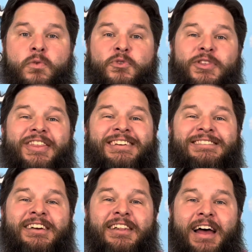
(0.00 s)
For this
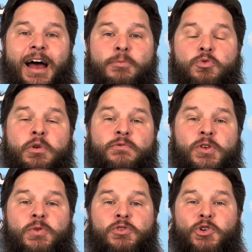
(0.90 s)
collab, the
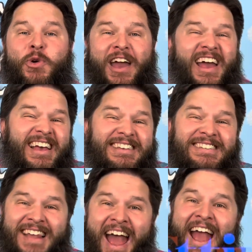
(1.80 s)
Thereviewcrew
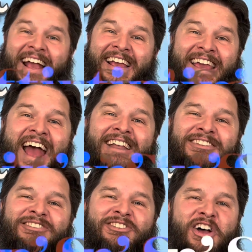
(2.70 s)
is
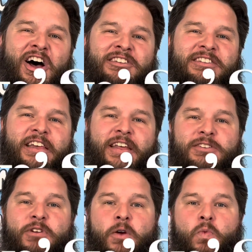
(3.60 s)
getting saucy.
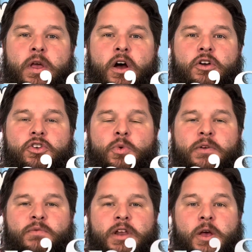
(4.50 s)
That's right, we are
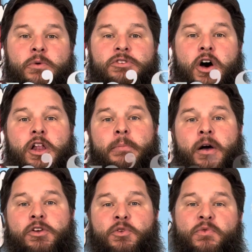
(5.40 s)
doing videos all
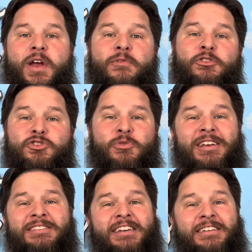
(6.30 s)
about your favorite
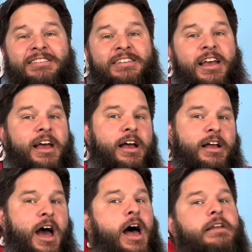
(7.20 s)
dressings,
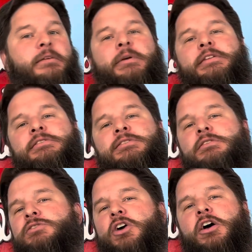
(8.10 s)
condiments,
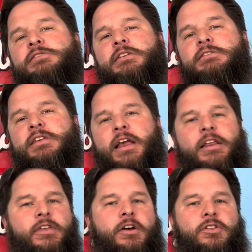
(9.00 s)
sauces,
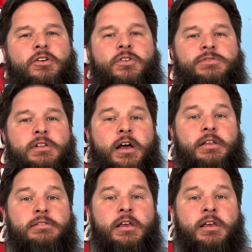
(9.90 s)
anything along those lines.